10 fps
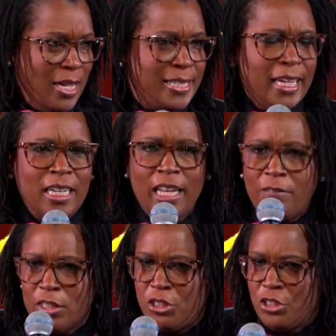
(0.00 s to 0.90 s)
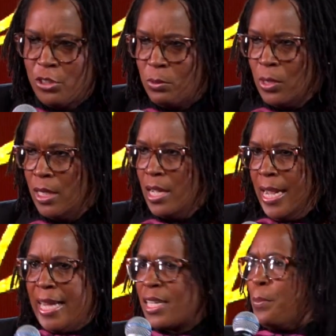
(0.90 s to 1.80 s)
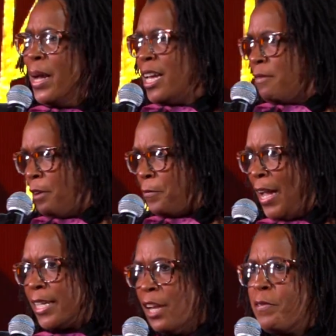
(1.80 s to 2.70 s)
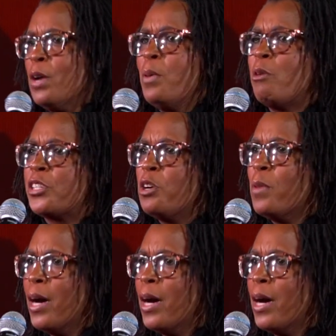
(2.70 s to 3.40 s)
delivered you, as a matter of fact, if he woke you